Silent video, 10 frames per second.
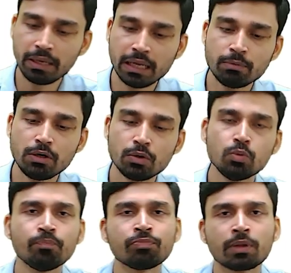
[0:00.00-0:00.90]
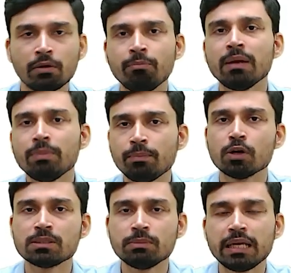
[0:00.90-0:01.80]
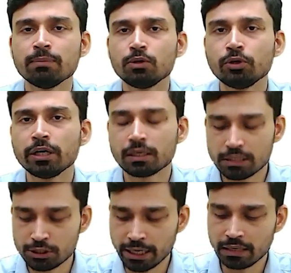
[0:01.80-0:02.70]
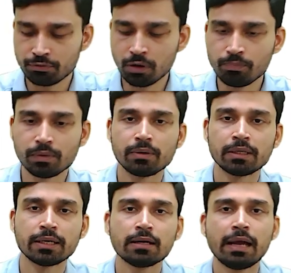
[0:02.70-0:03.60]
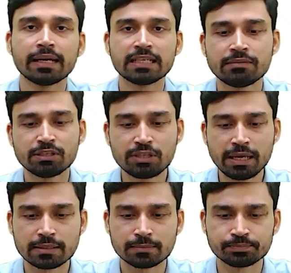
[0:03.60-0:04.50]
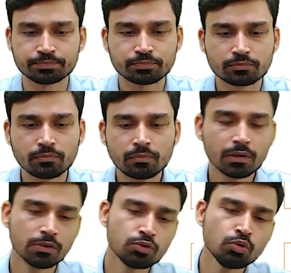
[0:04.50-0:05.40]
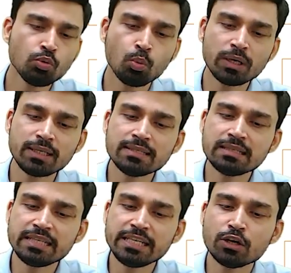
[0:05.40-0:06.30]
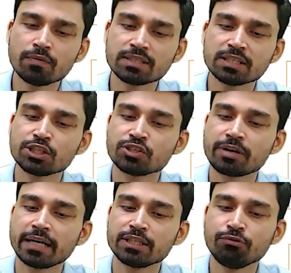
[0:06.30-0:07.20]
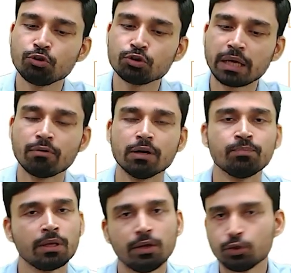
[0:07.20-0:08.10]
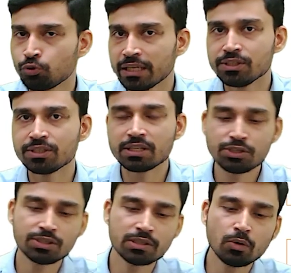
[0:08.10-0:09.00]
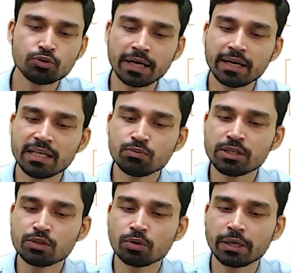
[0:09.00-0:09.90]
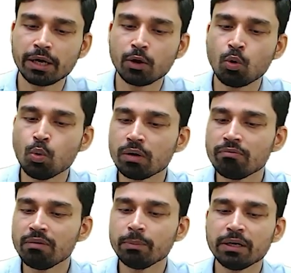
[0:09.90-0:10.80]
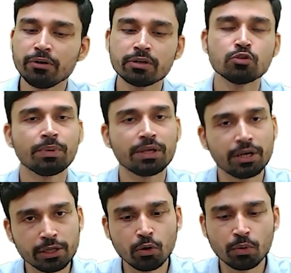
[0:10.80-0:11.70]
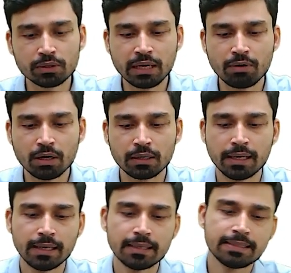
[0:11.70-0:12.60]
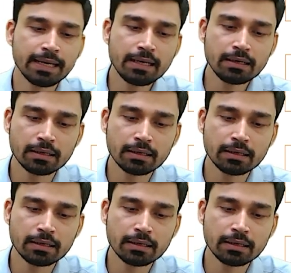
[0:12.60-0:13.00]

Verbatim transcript: able to possibly deter the China from taking an aggressive stance. So what is the need of such a strategy for Taiwan? So as discussed just now, China was overwhelming military superiority over Taiwan. Second,